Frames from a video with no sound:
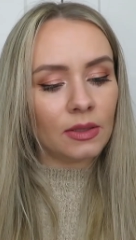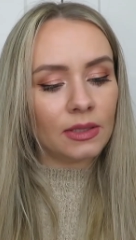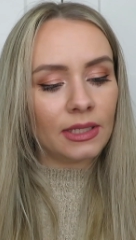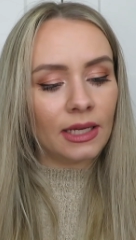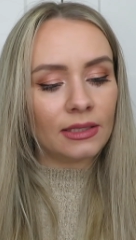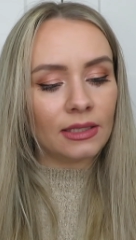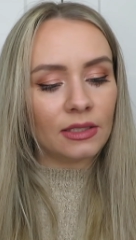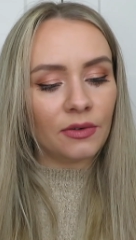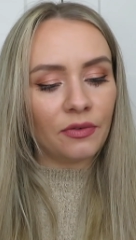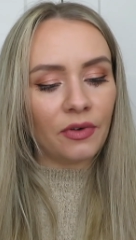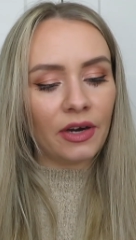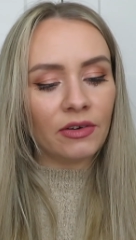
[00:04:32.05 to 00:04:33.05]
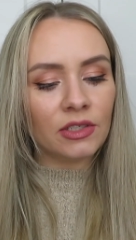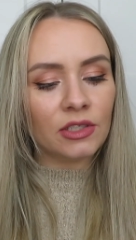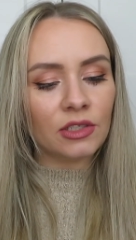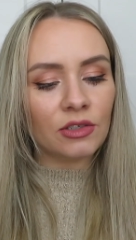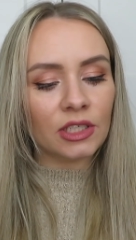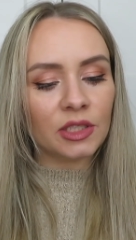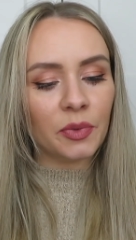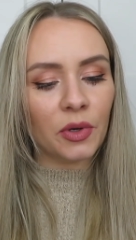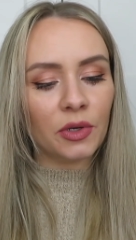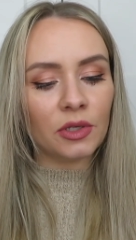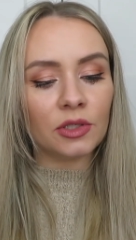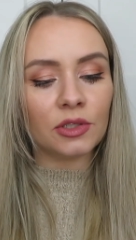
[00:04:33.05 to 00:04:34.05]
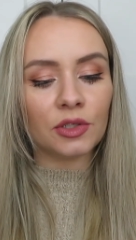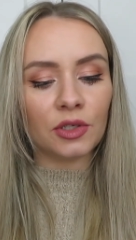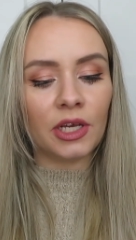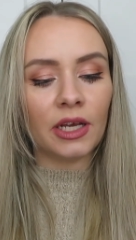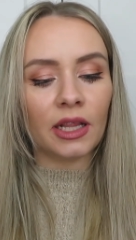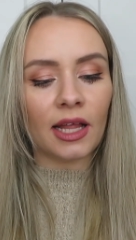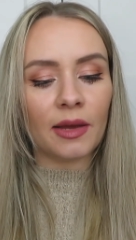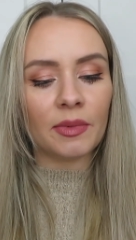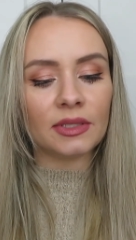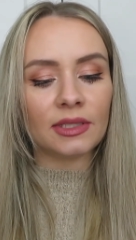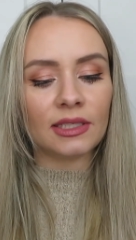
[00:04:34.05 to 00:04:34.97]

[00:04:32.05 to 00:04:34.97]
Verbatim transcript: So it says it's a fragrance to transport you to sunnier climates.